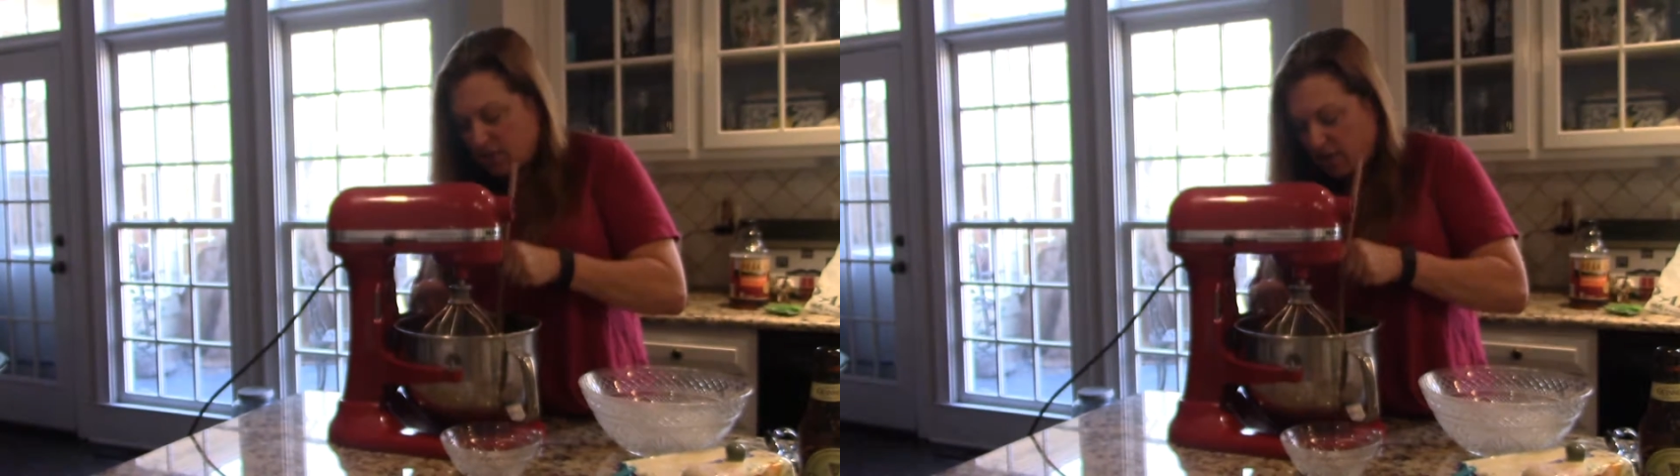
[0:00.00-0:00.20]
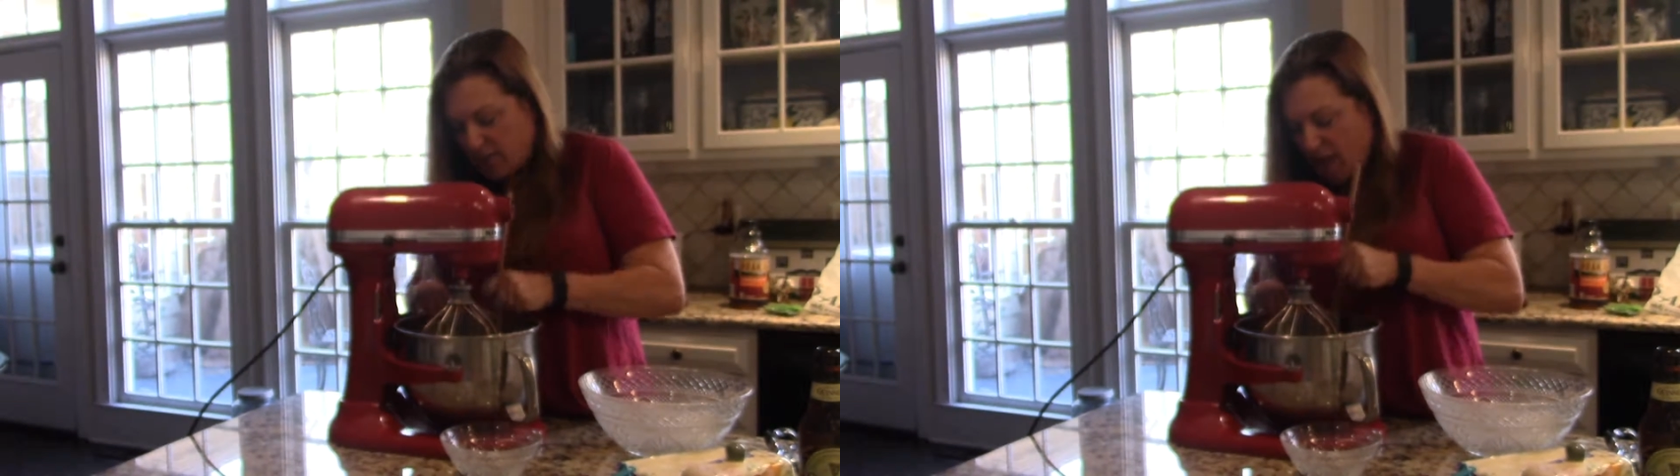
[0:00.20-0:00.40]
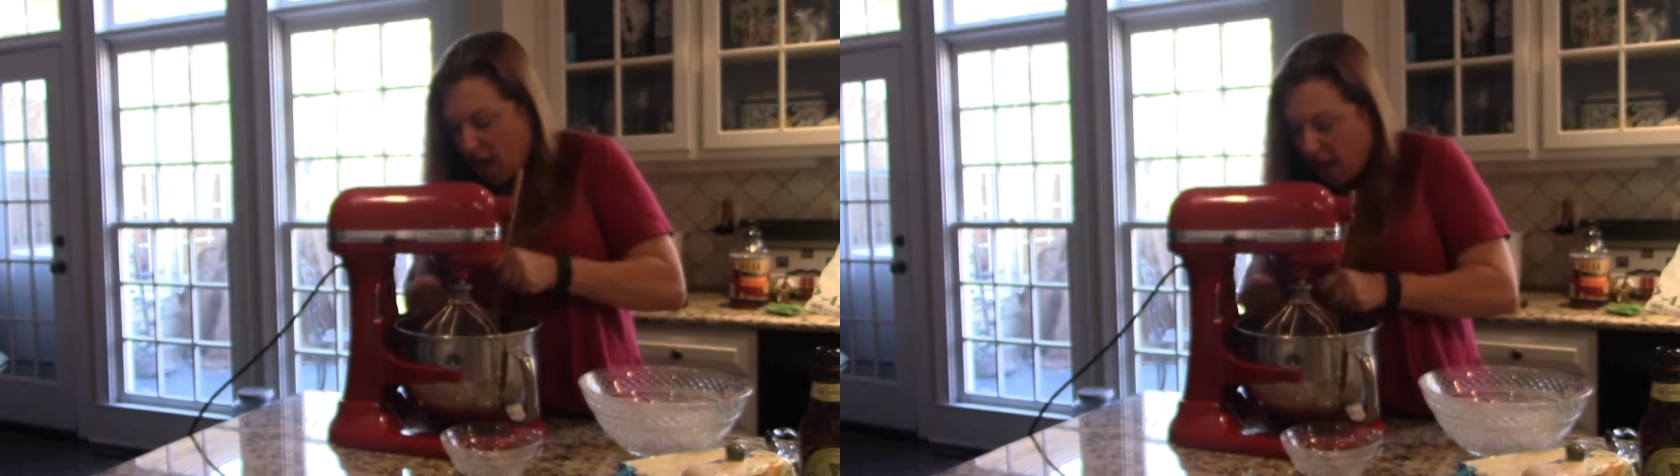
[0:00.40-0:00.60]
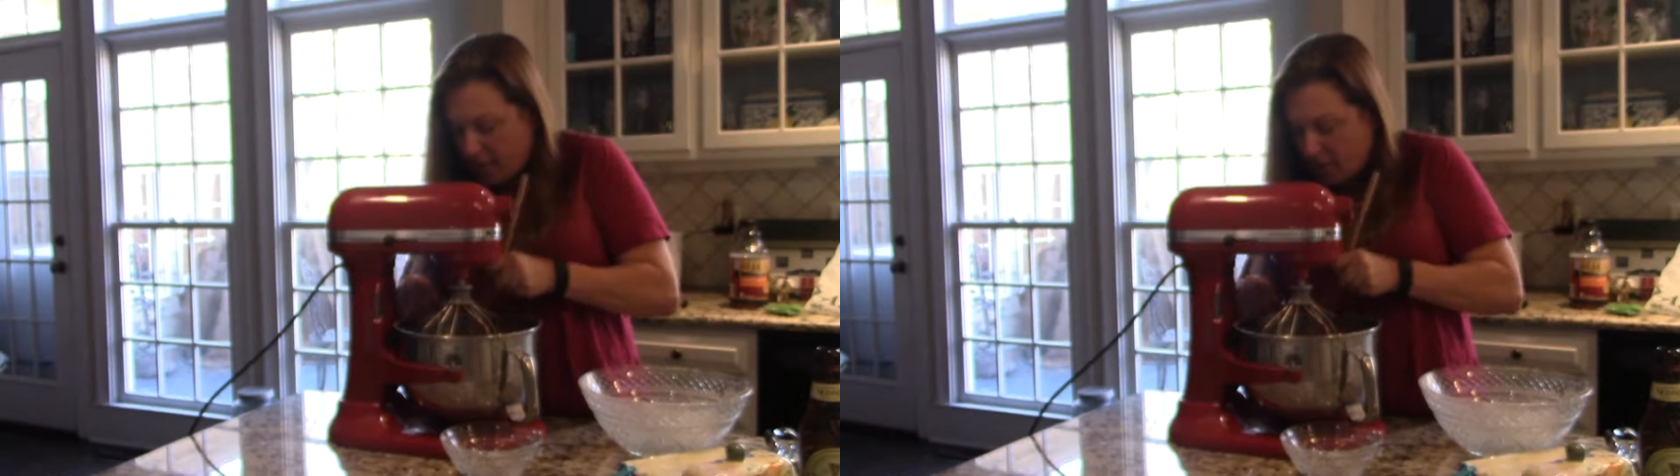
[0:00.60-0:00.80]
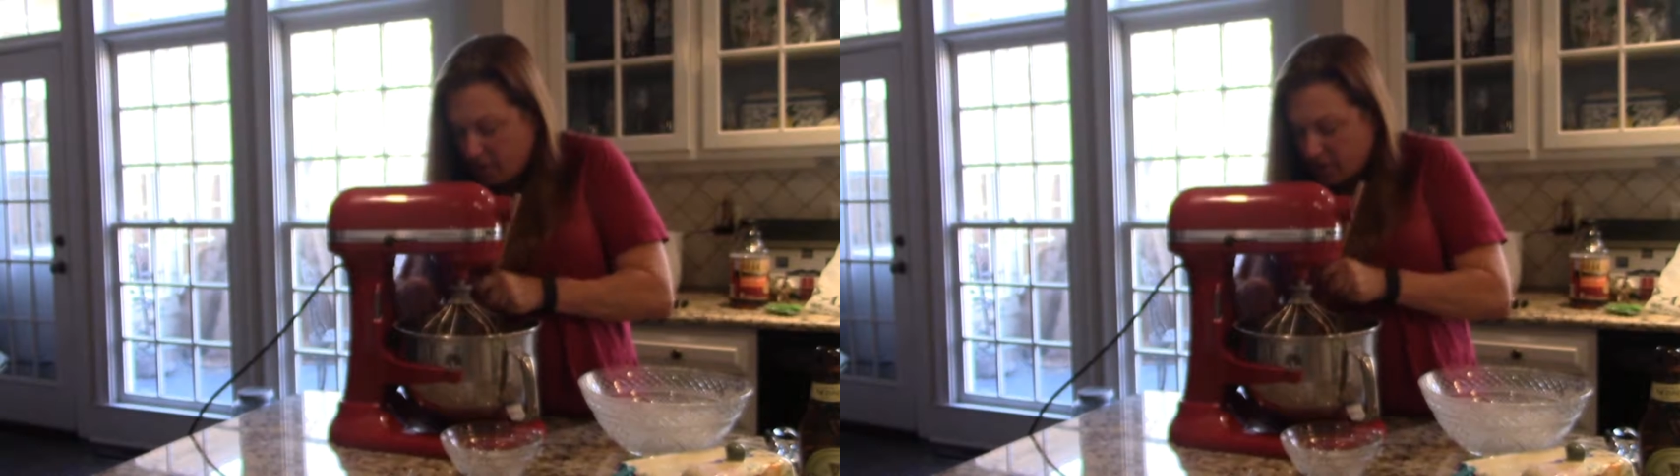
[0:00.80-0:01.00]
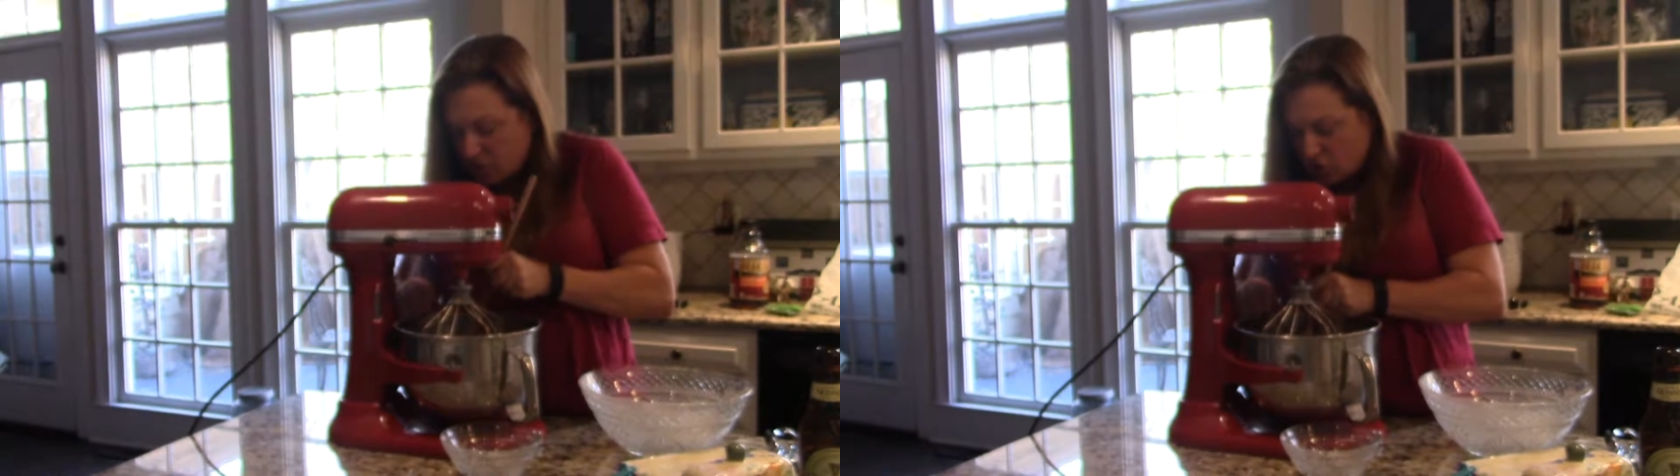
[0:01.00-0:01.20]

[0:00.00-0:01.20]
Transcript: No, I'm going to